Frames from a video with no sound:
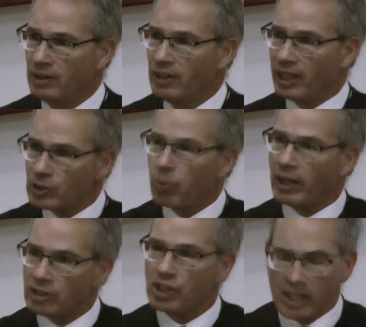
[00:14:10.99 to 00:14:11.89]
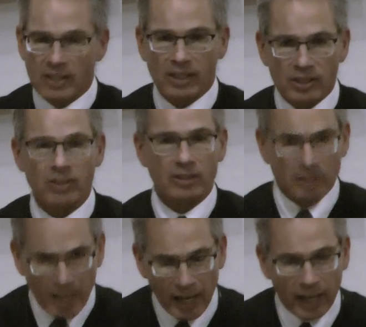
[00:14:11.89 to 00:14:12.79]
It's what Jesus
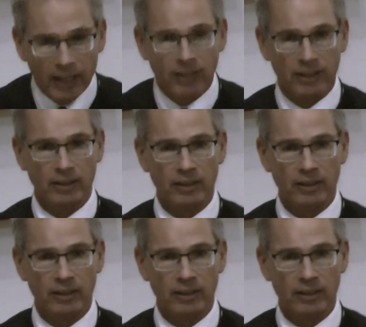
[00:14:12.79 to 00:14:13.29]
did.